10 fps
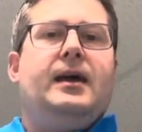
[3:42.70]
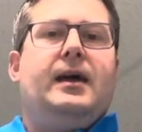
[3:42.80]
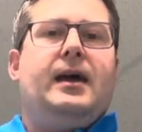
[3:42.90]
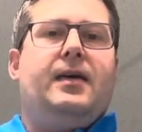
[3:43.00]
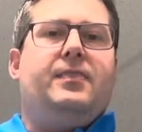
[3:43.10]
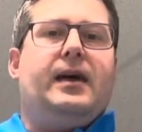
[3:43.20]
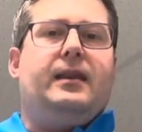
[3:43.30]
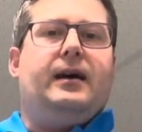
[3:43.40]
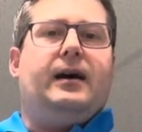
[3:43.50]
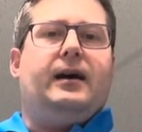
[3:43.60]
and then
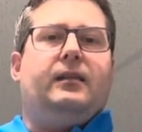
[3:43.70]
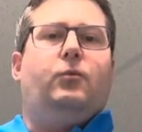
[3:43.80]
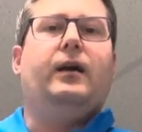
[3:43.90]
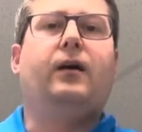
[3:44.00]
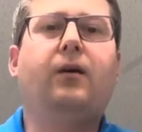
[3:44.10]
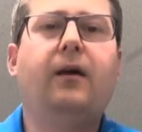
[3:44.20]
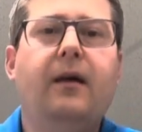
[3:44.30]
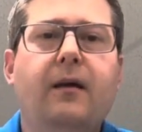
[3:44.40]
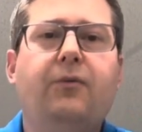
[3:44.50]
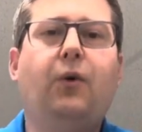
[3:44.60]
the wheel
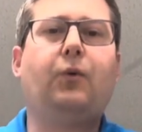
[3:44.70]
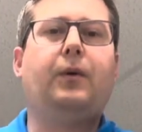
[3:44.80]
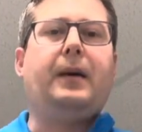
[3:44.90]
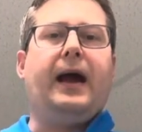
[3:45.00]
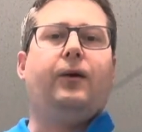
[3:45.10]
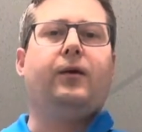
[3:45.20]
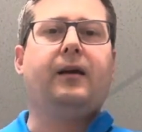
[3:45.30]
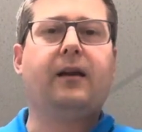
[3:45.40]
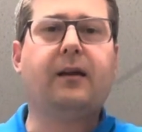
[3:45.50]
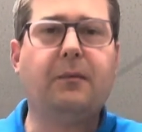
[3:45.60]
forward, backward,
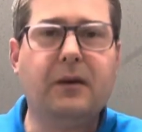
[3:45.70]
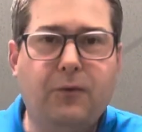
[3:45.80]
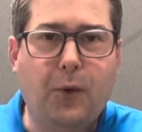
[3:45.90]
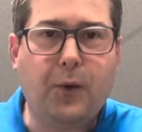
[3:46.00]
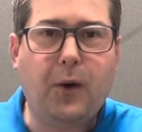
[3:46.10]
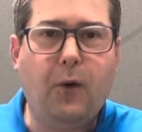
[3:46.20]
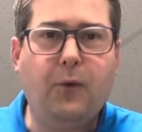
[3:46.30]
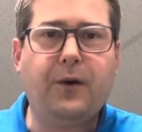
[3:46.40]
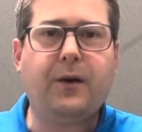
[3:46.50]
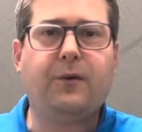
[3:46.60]
kind of coming forward
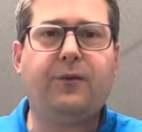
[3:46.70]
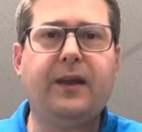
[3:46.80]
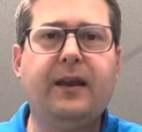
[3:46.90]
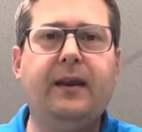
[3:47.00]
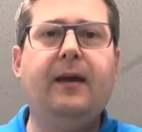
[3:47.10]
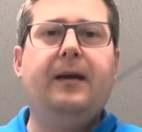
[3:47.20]
over your feet.